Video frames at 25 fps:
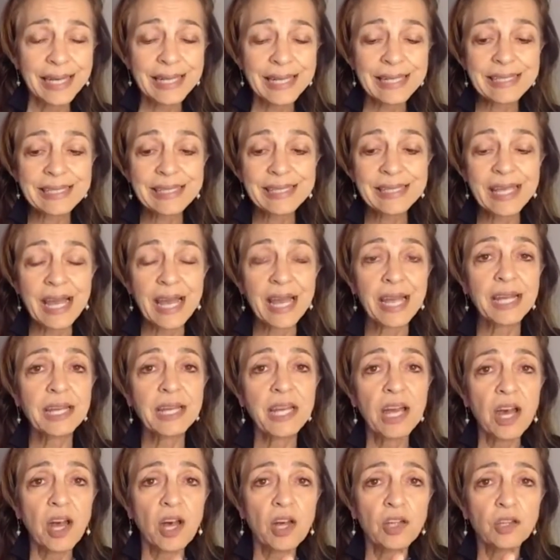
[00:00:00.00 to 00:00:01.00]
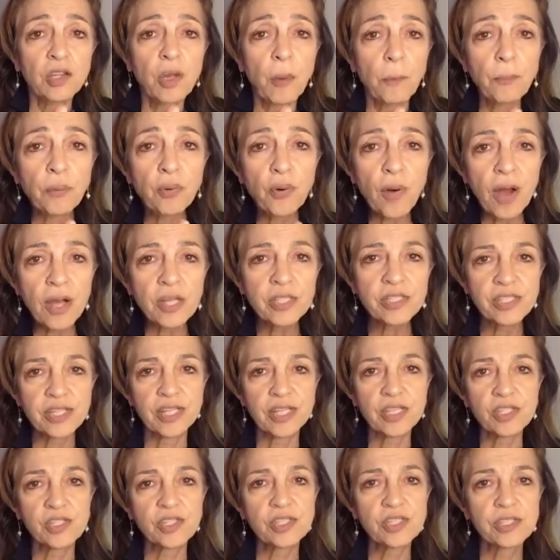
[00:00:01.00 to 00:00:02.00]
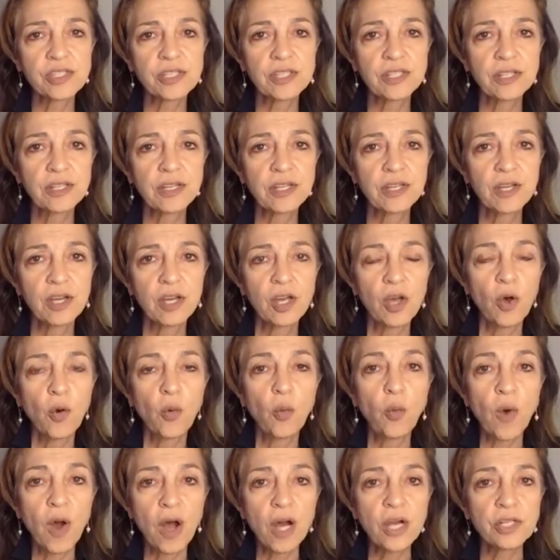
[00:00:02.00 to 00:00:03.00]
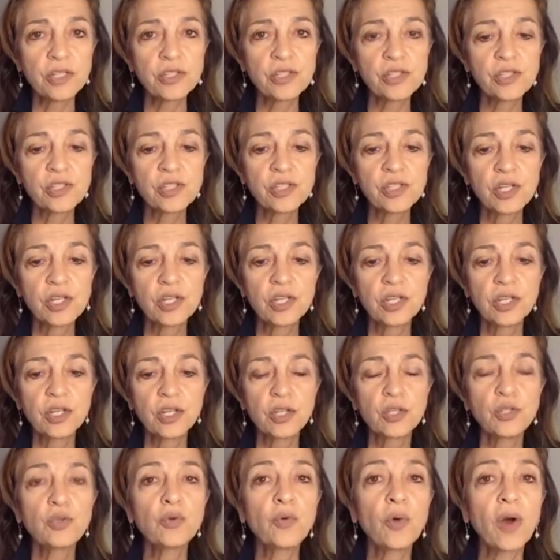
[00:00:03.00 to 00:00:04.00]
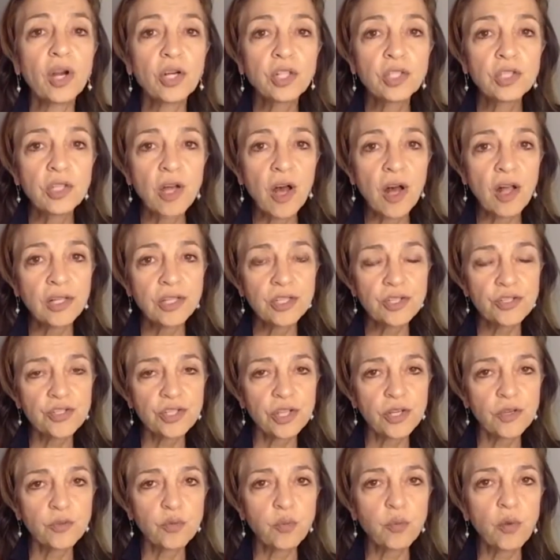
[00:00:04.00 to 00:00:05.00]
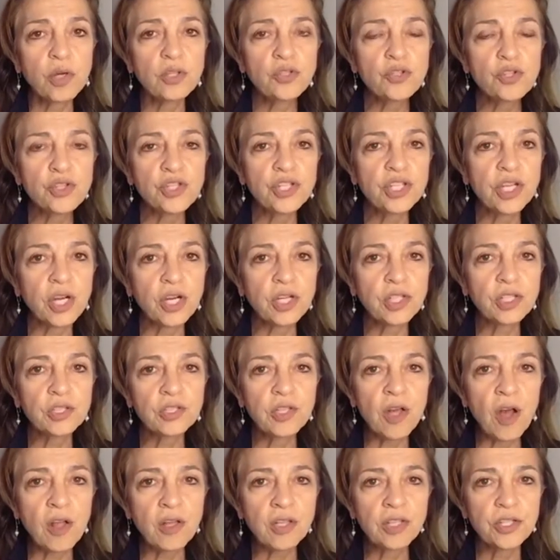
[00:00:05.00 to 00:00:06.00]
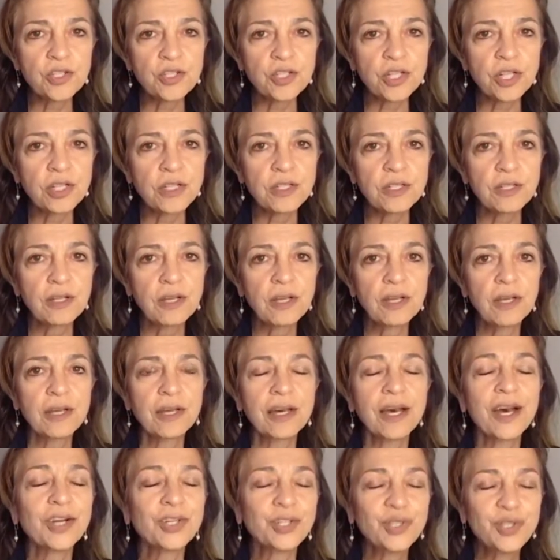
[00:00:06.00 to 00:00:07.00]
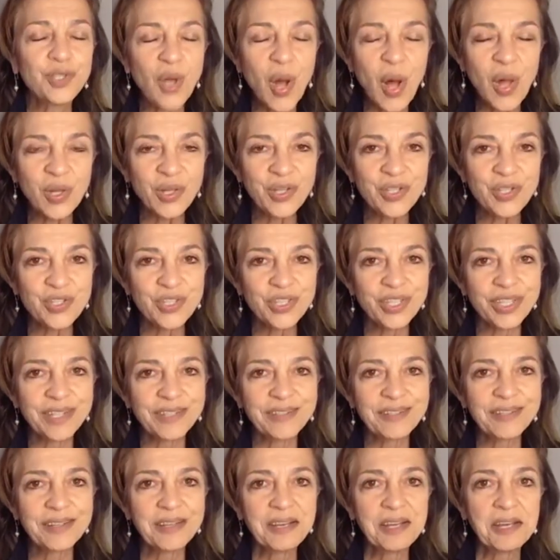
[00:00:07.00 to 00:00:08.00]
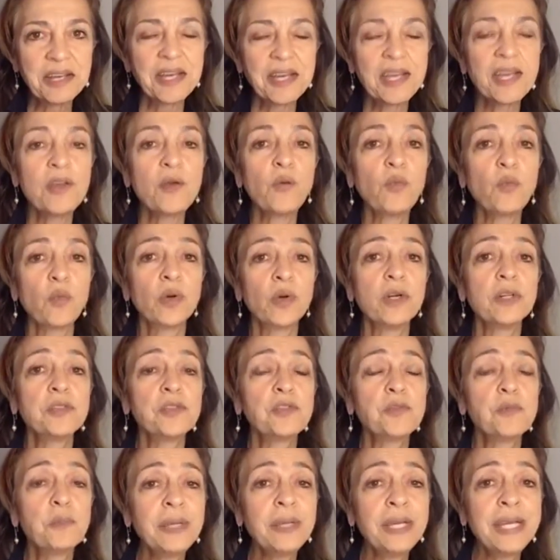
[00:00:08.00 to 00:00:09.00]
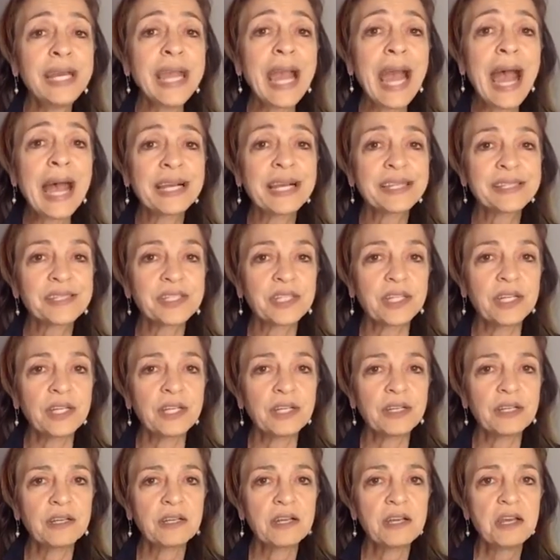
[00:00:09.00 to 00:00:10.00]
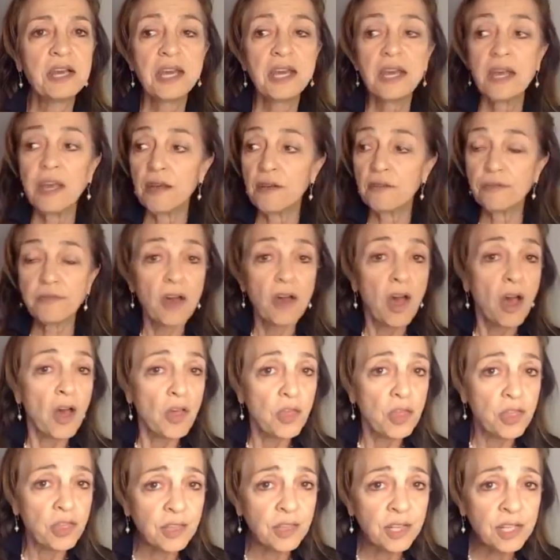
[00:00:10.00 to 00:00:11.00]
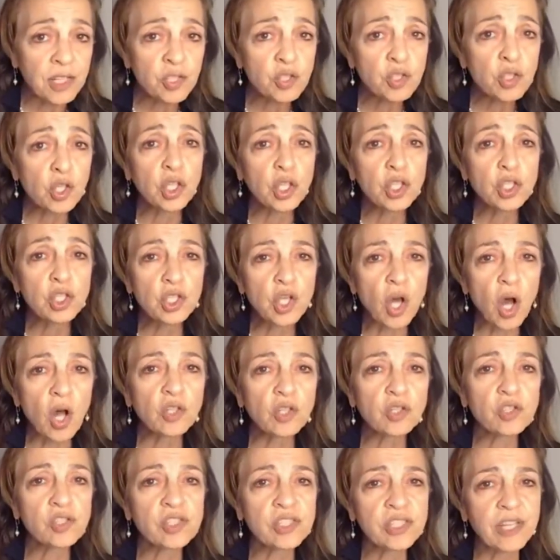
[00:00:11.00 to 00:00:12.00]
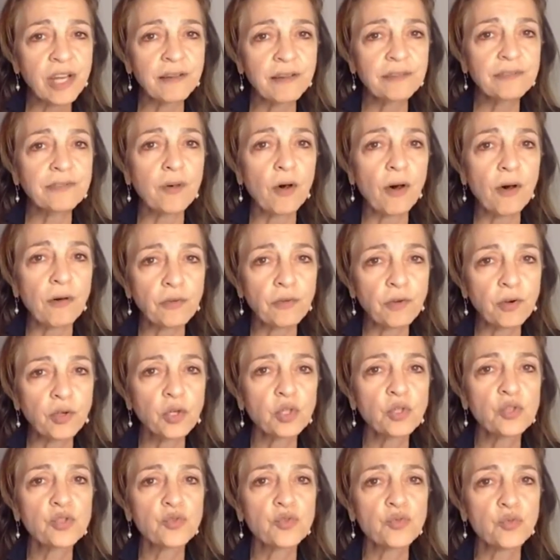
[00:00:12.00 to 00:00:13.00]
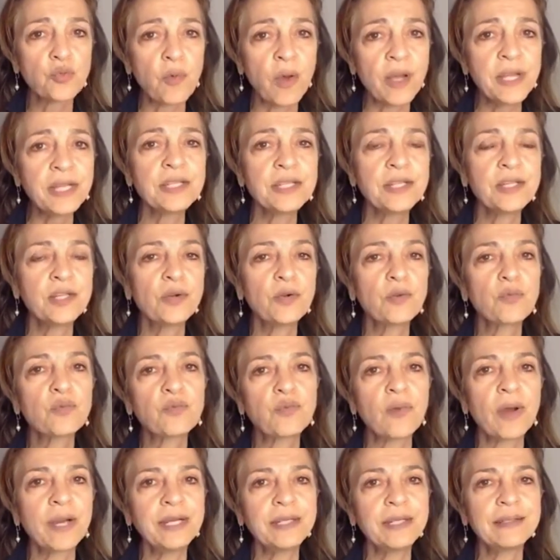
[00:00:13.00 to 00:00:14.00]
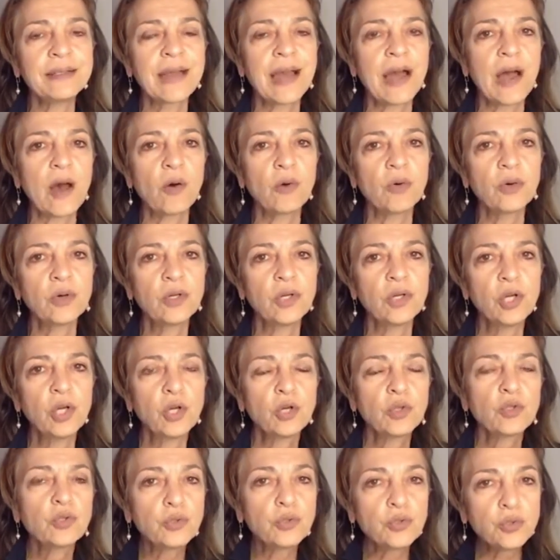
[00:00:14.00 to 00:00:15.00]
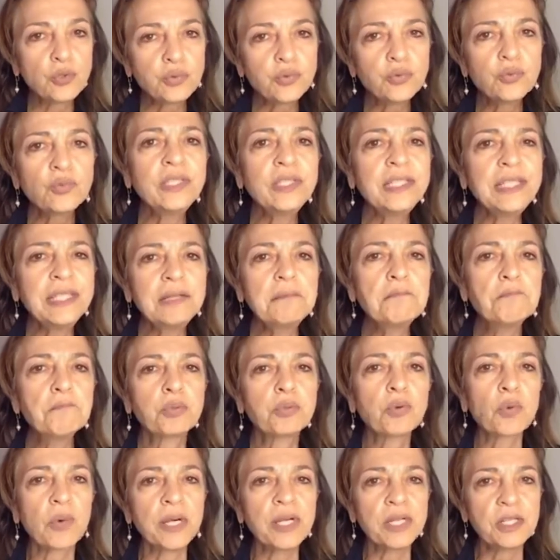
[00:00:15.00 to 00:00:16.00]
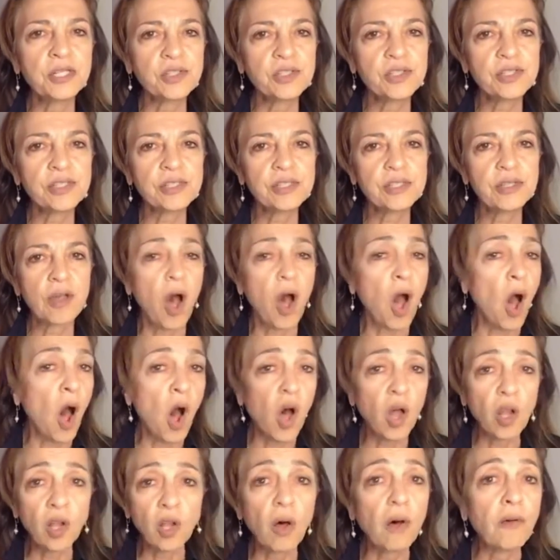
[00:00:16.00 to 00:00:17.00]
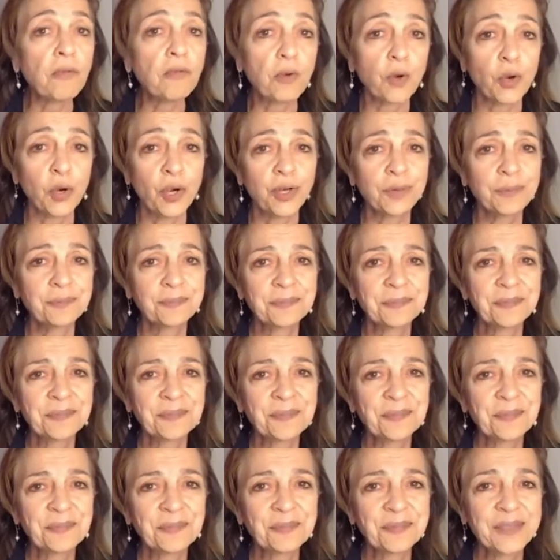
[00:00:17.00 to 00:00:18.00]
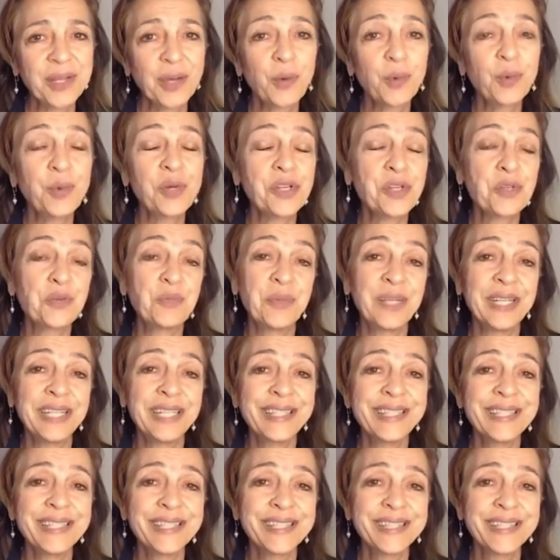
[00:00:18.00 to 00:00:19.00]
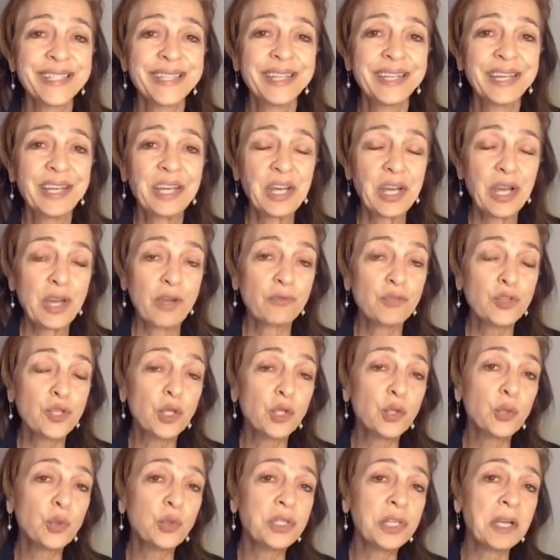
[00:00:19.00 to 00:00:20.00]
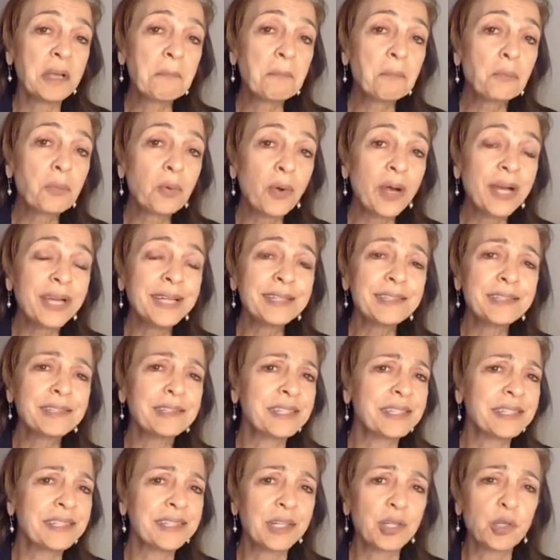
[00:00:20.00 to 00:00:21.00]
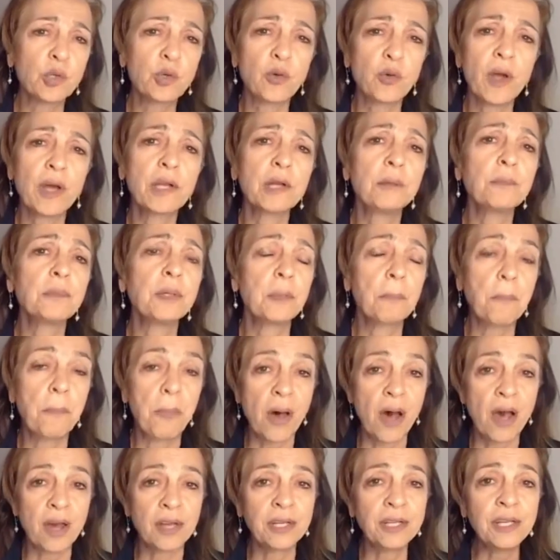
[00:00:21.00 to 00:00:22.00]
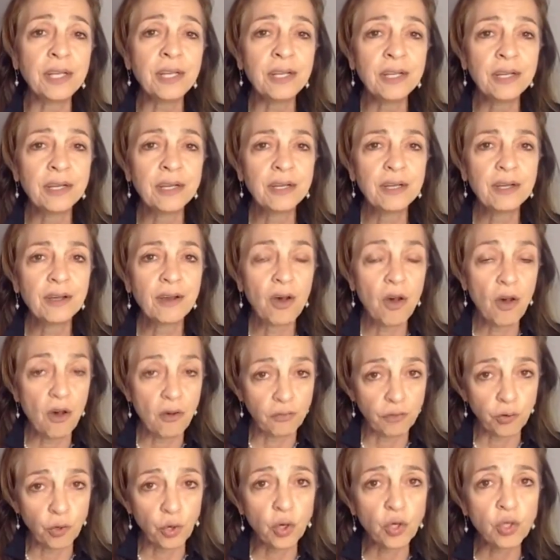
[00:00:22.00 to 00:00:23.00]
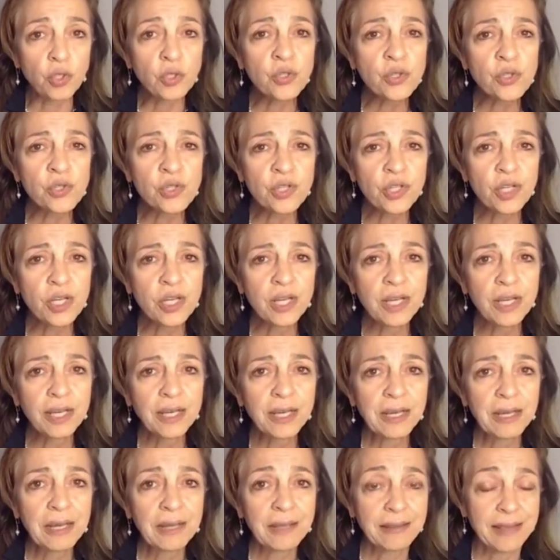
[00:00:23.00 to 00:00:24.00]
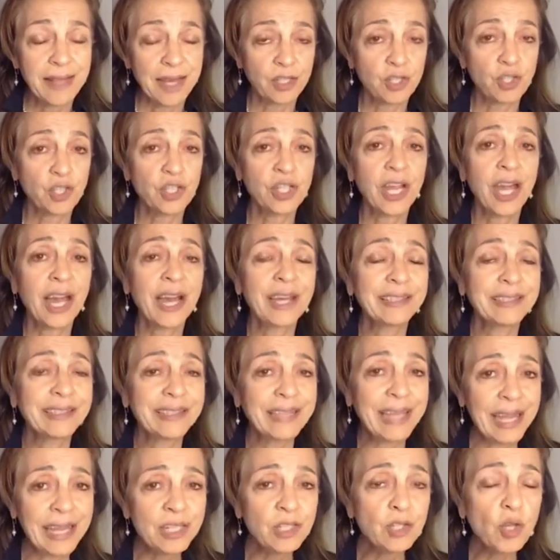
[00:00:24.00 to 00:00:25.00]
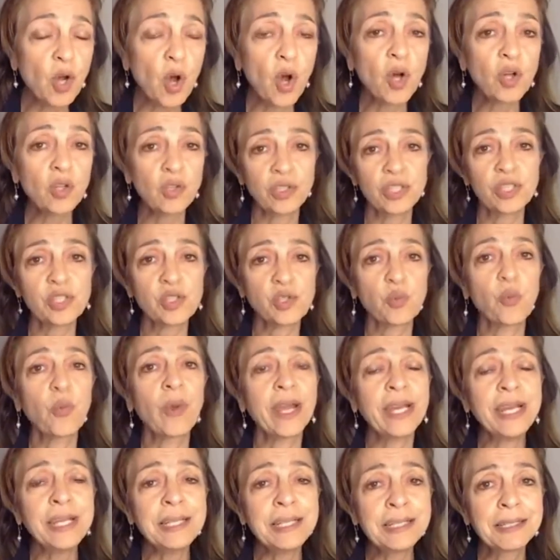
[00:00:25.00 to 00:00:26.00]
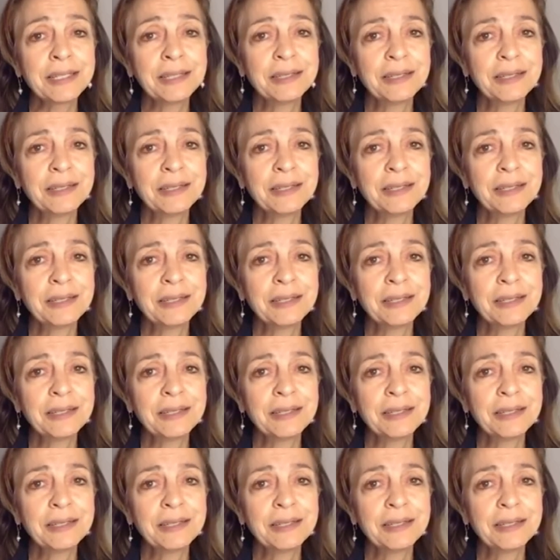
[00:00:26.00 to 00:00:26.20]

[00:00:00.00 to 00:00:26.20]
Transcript: and say the process was to acknowledge it. Once she acknowledged it, it was me asking if this adult self of hers right here, right now, could truly embrace all of her. Which means if she could embrace this incredible body of hers, that she had gained all this weight,